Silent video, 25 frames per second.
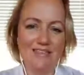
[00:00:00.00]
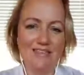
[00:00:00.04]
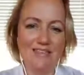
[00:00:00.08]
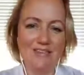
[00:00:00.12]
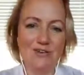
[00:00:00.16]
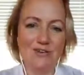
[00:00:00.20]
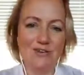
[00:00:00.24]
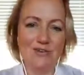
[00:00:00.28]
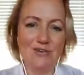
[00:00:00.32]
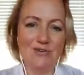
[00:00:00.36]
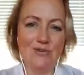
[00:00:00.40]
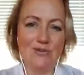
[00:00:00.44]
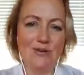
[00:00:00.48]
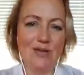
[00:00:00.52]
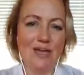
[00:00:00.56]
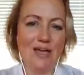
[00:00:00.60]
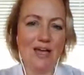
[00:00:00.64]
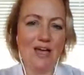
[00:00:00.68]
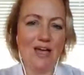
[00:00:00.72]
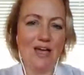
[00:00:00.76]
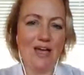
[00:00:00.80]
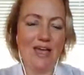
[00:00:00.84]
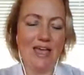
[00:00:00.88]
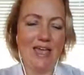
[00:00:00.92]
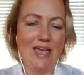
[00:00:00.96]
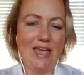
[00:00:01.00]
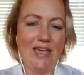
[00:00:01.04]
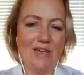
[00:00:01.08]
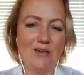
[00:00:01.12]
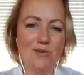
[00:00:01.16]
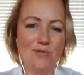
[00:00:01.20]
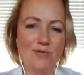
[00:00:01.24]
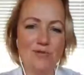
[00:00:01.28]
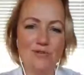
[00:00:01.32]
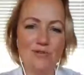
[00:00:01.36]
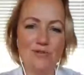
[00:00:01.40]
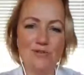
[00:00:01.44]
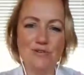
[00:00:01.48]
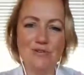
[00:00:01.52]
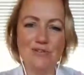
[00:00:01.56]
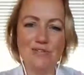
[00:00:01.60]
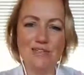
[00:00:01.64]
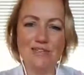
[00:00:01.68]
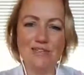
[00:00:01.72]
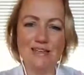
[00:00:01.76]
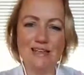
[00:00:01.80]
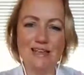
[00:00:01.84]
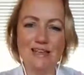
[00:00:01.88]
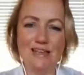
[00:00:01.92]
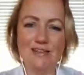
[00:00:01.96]
So I would
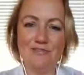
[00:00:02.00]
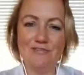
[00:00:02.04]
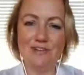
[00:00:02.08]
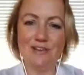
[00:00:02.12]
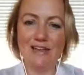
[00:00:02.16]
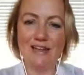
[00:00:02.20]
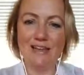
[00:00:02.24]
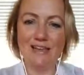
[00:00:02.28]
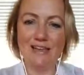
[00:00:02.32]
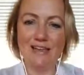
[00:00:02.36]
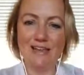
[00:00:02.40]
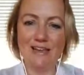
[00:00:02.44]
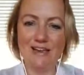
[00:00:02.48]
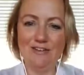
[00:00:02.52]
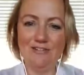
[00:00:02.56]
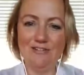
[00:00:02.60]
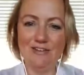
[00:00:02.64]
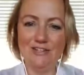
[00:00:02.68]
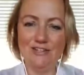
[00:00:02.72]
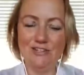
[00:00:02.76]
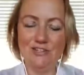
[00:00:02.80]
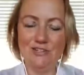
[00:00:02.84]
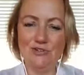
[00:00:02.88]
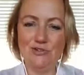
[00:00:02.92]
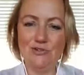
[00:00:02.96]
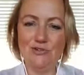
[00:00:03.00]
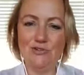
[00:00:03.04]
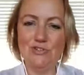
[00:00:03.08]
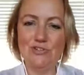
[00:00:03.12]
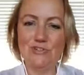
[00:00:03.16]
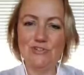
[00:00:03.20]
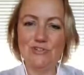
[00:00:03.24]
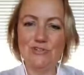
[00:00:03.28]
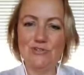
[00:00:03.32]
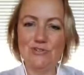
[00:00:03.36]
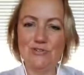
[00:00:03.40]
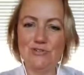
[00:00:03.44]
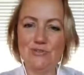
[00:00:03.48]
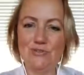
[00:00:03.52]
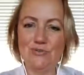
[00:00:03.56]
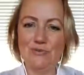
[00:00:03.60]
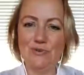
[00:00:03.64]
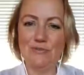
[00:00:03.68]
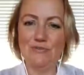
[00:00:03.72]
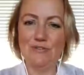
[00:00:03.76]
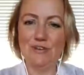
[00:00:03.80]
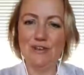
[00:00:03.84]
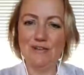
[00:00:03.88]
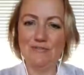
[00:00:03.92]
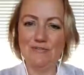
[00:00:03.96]
really encourage you to,
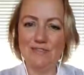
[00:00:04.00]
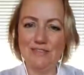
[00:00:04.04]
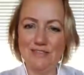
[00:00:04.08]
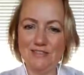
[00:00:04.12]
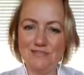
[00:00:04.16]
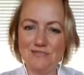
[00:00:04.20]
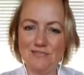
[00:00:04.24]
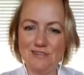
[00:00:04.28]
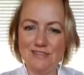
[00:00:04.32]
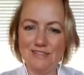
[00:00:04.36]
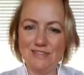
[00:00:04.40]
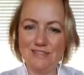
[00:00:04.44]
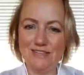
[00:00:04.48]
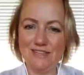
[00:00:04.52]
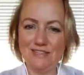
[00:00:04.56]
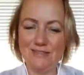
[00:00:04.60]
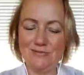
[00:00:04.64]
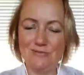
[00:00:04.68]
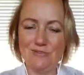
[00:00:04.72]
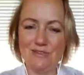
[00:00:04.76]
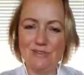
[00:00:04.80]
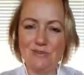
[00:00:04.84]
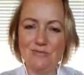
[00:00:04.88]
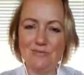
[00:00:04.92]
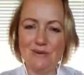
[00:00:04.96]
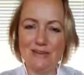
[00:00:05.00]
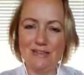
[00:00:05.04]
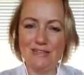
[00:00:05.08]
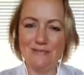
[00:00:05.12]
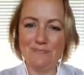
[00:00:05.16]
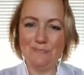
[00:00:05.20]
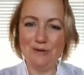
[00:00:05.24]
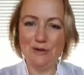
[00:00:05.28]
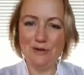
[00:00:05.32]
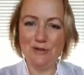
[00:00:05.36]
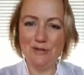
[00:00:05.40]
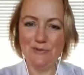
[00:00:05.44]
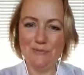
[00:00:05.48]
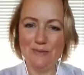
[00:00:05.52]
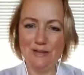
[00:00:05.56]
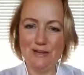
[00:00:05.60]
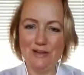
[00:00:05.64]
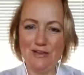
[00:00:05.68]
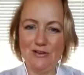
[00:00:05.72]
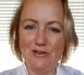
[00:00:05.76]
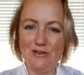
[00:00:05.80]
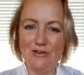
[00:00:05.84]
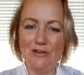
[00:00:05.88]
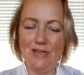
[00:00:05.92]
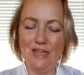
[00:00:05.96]
if any of this resonates with you, please post
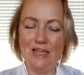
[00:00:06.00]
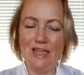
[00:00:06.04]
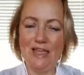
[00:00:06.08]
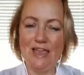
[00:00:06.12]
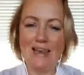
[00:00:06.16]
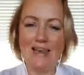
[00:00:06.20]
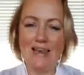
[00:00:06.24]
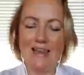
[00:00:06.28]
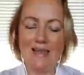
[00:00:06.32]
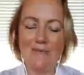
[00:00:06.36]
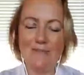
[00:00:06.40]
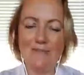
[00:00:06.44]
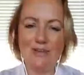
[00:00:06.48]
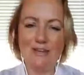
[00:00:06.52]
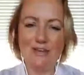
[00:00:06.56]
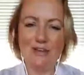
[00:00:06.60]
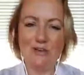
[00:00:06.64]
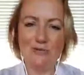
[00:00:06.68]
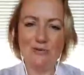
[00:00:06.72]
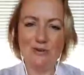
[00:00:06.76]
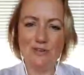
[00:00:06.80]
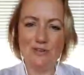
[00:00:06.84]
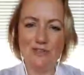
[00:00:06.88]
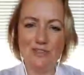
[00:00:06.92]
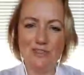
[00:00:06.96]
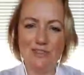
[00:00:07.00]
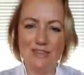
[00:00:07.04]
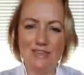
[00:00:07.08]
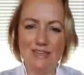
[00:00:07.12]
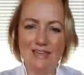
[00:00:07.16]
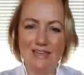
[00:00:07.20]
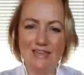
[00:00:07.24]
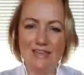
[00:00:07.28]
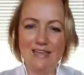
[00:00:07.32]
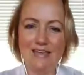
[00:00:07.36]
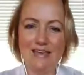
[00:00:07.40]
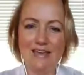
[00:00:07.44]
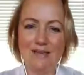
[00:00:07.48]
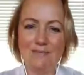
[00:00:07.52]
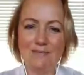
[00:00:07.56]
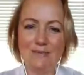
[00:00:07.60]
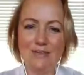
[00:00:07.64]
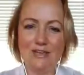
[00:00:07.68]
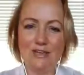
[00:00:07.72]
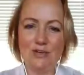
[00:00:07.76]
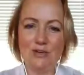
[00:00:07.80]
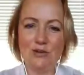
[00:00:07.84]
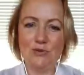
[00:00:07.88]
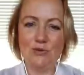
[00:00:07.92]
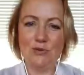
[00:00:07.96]
below. Let me know what you think. Let me
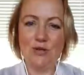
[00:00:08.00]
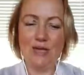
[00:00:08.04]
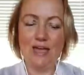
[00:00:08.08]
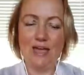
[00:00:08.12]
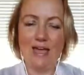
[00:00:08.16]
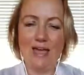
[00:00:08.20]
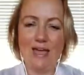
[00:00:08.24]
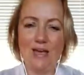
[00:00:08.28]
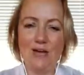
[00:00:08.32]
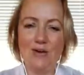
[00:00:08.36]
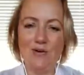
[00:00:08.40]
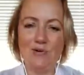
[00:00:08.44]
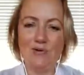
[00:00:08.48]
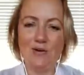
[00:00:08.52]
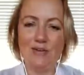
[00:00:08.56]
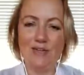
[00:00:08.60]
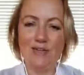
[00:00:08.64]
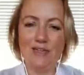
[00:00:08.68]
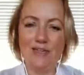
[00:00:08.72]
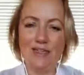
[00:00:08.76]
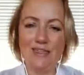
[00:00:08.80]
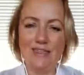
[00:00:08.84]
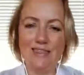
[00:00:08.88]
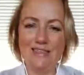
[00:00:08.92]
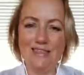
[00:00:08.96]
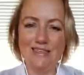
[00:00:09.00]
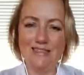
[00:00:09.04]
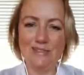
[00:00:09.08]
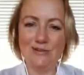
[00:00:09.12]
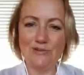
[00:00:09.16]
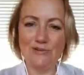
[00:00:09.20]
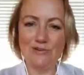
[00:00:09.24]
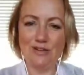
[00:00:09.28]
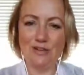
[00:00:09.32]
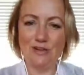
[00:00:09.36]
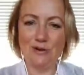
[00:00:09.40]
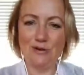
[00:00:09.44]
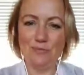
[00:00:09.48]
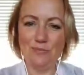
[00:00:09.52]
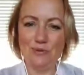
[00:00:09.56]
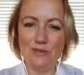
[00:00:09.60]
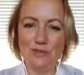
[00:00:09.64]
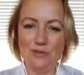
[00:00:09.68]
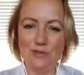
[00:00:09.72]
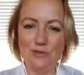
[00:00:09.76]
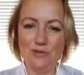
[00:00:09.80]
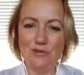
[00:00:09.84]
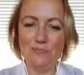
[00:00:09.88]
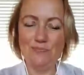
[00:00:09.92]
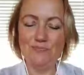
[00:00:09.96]
know how this could help
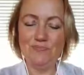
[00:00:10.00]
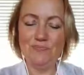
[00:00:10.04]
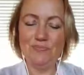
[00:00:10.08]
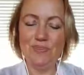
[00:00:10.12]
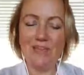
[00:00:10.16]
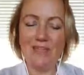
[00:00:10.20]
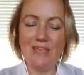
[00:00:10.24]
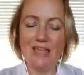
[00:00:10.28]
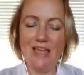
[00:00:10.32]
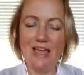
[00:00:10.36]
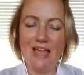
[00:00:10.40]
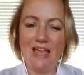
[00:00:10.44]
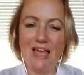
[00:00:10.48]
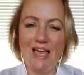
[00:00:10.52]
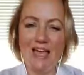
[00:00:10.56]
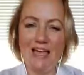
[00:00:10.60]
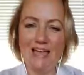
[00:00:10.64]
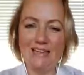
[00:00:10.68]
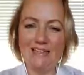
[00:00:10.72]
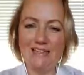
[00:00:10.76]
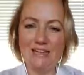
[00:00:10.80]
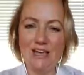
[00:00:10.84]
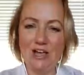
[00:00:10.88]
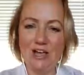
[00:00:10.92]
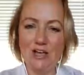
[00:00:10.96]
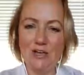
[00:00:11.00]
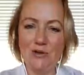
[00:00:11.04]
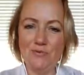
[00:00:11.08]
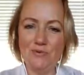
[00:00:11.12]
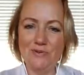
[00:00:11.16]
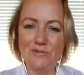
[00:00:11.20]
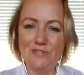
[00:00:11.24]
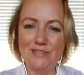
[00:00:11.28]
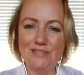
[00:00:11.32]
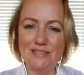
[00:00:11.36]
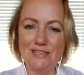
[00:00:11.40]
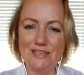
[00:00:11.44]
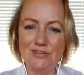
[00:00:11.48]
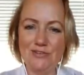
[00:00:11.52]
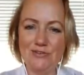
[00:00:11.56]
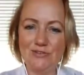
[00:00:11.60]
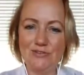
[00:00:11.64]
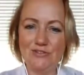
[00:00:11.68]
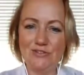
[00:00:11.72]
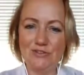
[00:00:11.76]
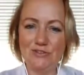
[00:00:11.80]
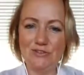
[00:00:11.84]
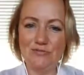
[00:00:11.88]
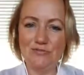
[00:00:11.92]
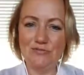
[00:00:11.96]
you. And I will see you
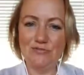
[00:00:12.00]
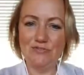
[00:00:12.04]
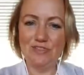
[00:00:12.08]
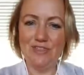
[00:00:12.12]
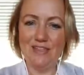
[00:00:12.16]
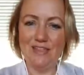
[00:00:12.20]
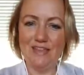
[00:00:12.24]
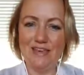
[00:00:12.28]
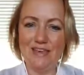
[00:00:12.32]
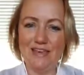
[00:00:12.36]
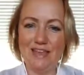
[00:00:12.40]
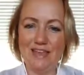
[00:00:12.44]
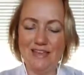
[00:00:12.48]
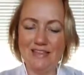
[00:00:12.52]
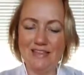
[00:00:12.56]
soon for the